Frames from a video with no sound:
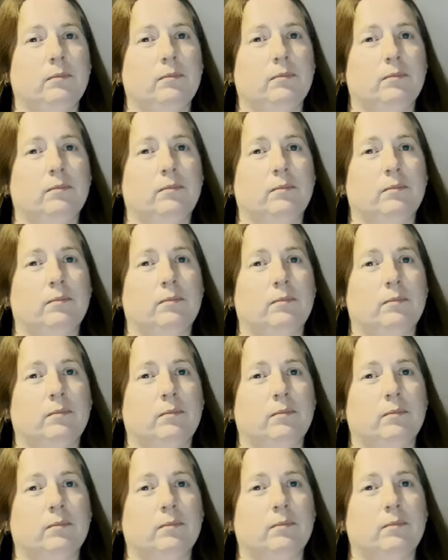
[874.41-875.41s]

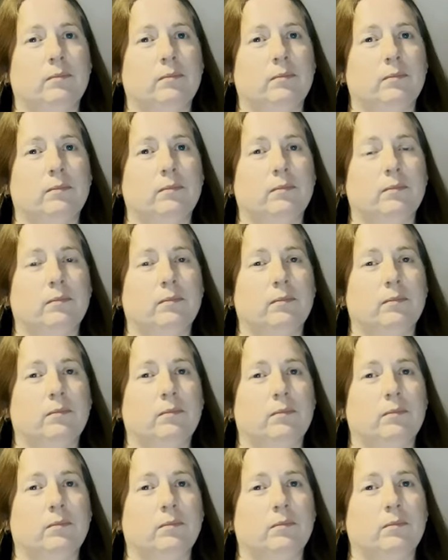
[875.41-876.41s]

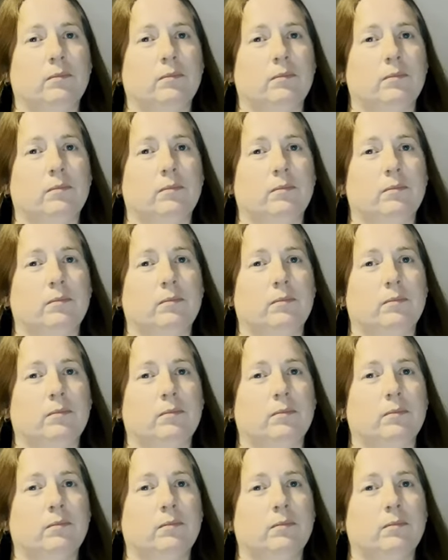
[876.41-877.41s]

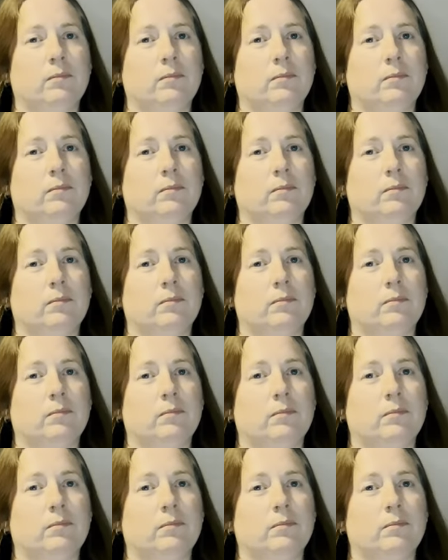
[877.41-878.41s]

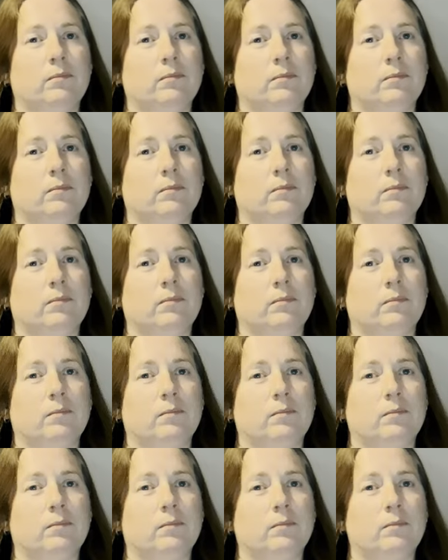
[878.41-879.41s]

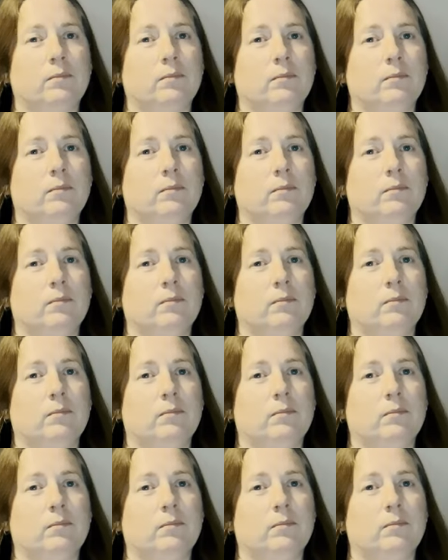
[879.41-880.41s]
(not speaking)